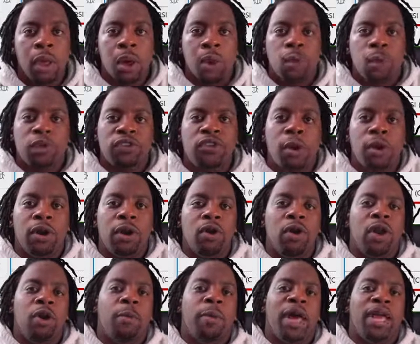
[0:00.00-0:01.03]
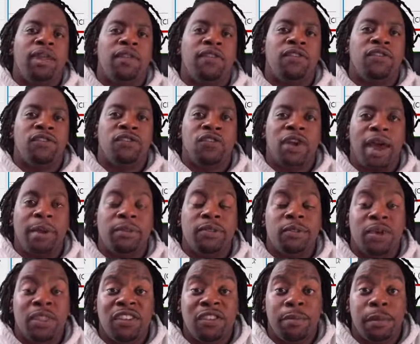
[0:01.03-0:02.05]
What's going on, everybody? This is Travis
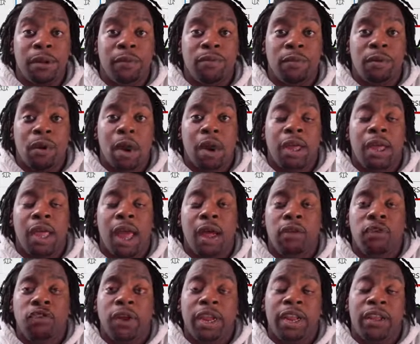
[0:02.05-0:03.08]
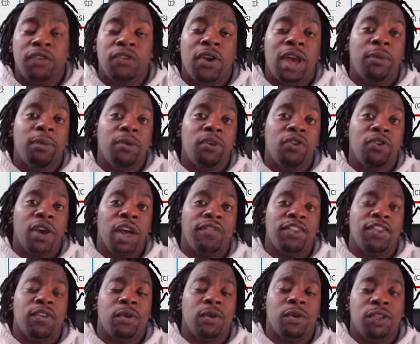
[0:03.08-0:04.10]
Witherspoon from Carter Cow Trading, Trade with
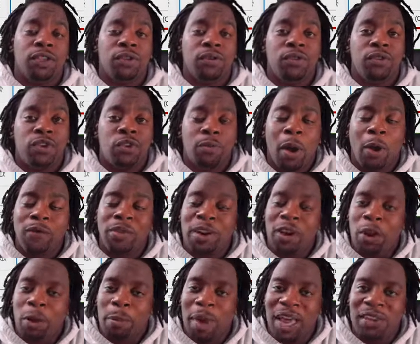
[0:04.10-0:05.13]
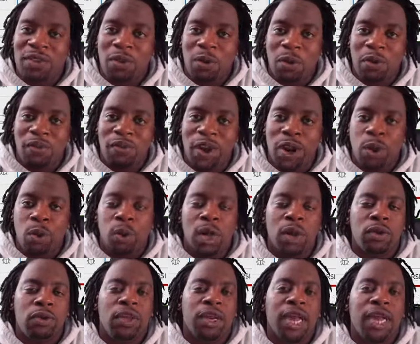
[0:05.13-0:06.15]
Travis on YouTube. Hopefully everybody's doing very
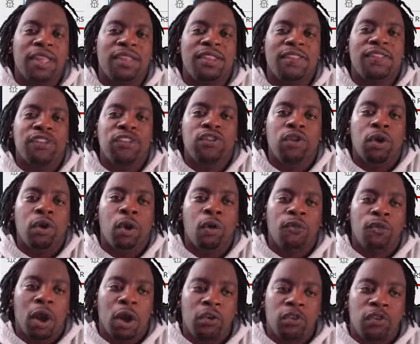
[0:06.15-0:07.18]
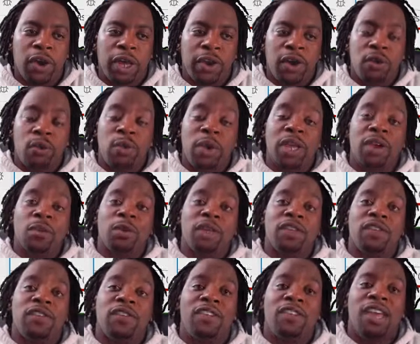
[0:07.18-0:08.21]
well today. This is your overall trade of the week, which
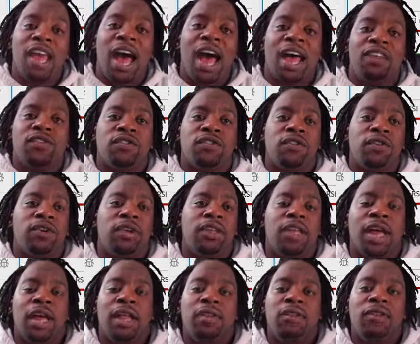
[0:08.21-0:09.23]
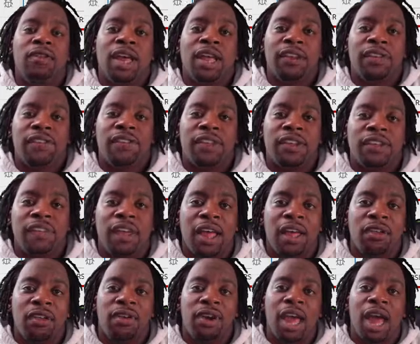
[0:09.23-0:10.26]
is the Australian dollar, United States
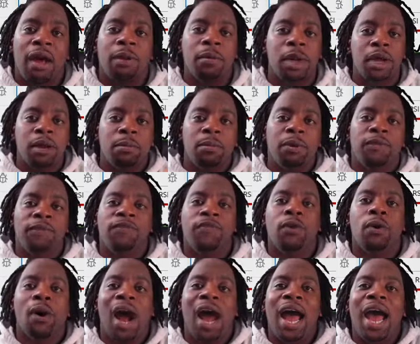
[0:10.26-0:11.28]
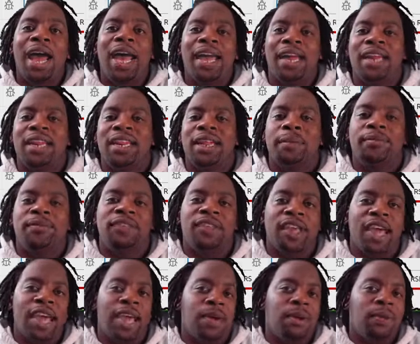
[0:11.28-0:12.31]
dollar. Now, before I end up
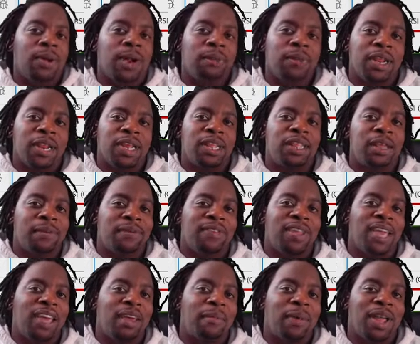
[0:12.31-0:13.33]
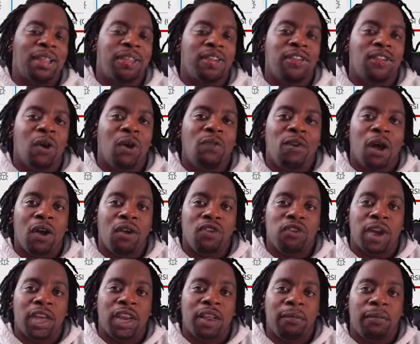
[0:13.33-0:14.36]
saying what I'm going to end up saying about this overall
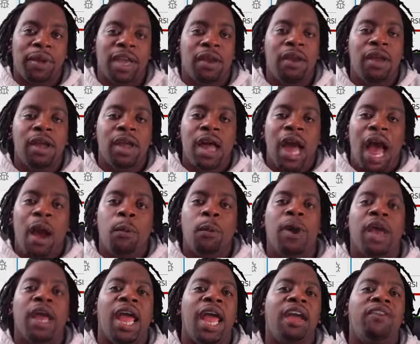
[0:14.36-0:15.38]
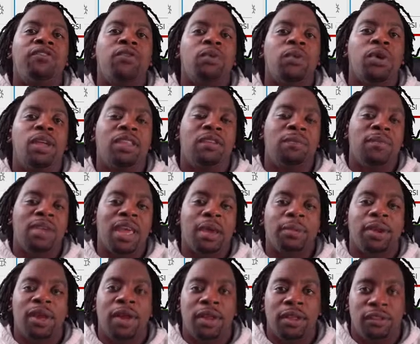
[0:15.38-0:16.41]
trading pair, I want everyone to be able
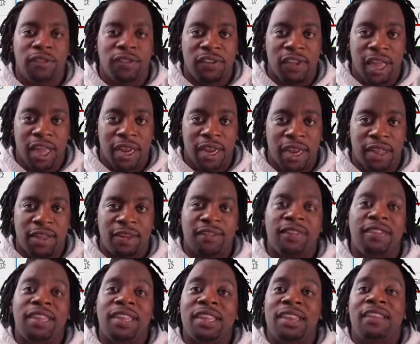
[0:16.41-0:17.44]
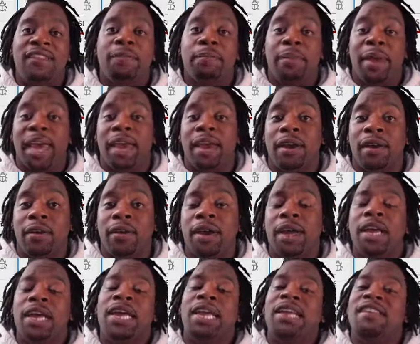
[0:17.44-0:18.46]
to understand this. This pair
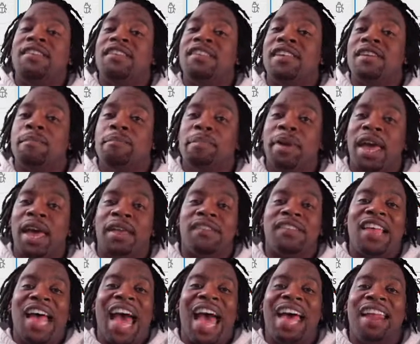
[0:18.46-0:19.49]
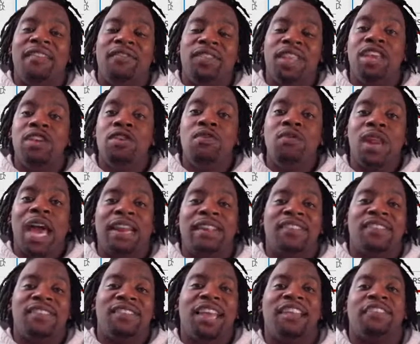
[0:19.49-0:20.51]
is the best out of the United
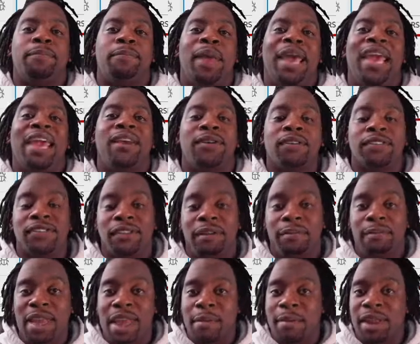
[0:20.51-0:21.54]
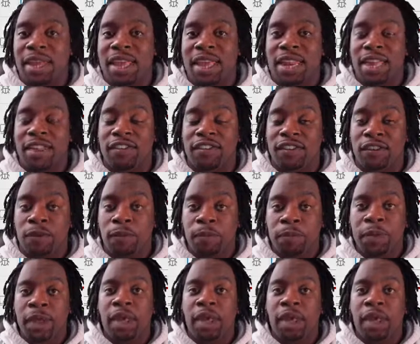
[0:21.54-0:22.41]
States pairs to be able to get into.